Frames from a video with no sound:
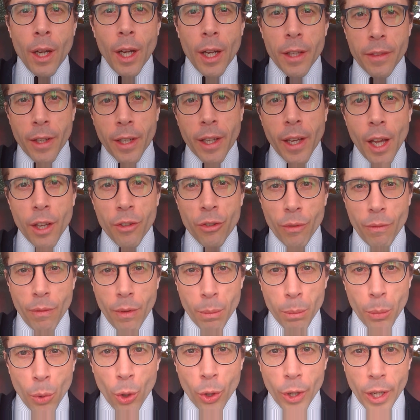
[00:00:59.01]
In the case of
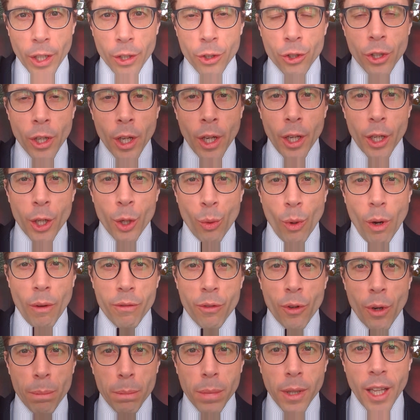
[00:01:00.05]
a mortgage, you
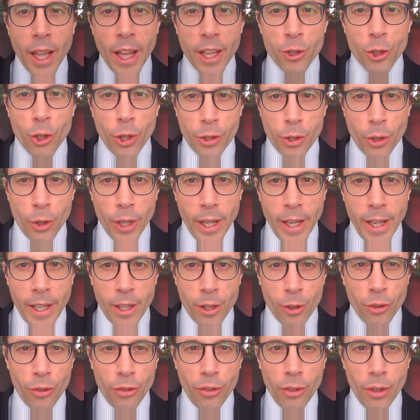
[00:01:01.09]
offer a pledge on your
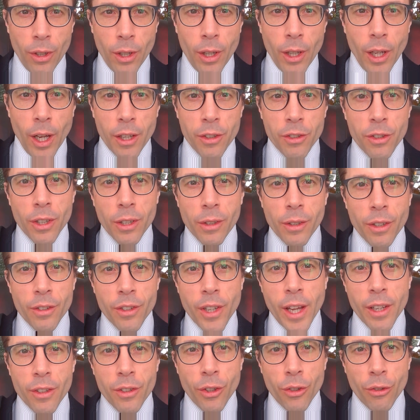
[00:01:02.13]
house until the
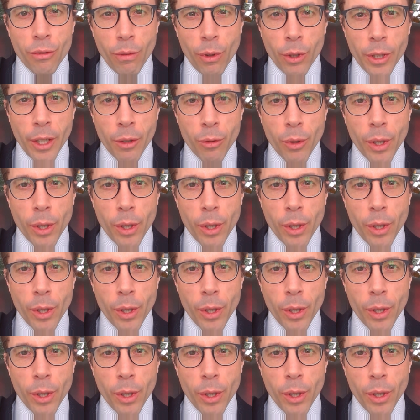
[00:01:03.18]
debt is fully